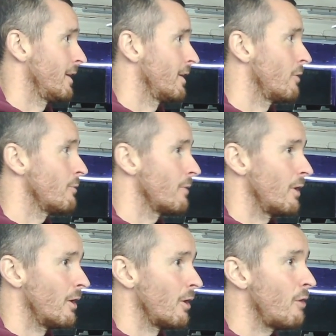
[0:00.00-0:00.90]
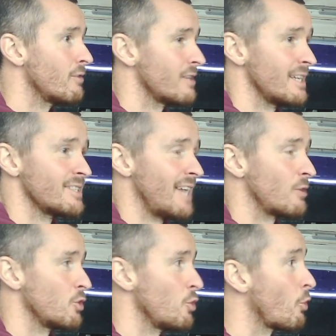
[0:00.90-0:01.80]
A lot of it is down
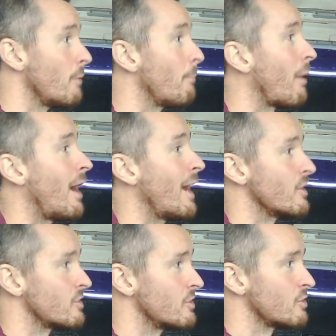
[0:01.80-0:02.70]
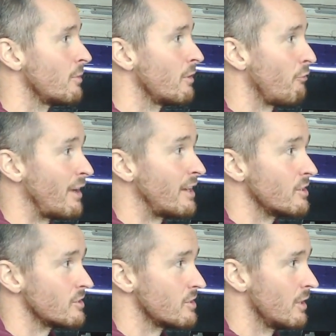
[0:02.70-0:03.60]
to your compliance to some of the
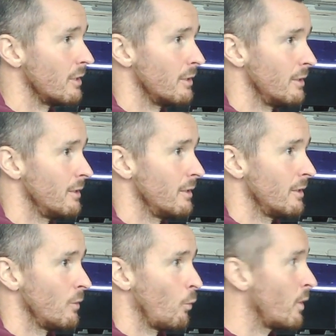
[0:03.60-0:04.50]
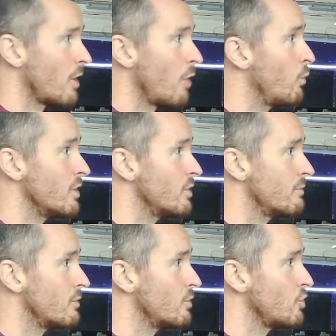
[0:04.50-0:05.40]
things that we know we
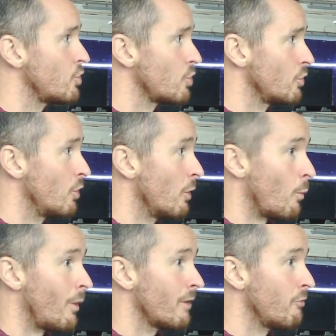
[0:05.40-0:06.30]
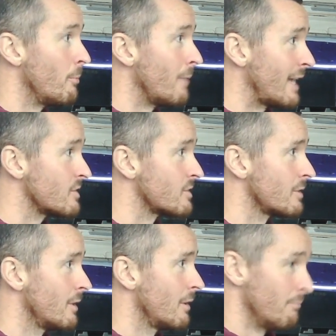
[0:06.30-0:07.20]
should do. And one of them is
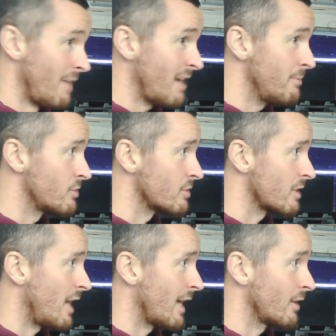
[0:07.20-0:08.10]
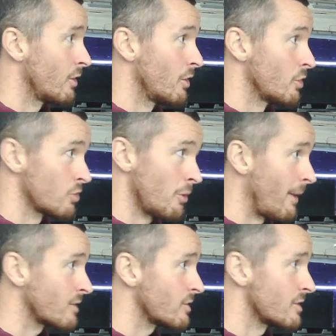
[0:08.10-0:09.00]
maybe just like stop
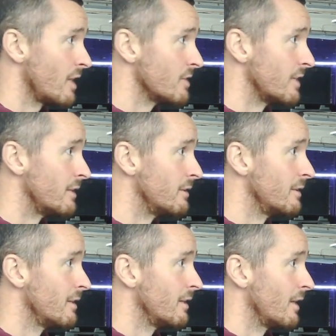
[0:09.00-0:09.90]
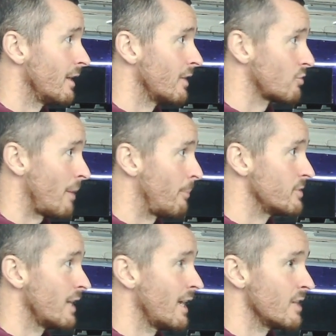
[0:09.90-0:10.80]
exercising. As crap
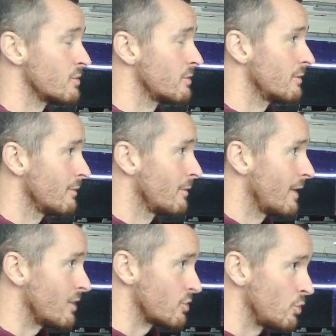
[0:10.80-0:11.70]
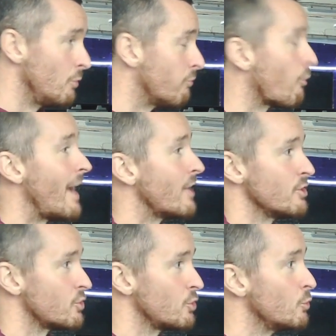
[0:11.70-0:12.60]
as it is, it's too fresh.
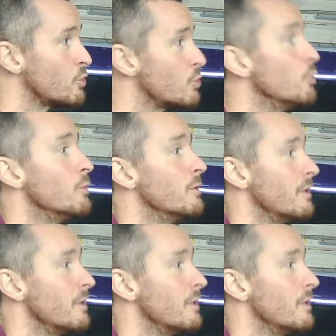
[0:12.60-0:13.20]
It's too soon.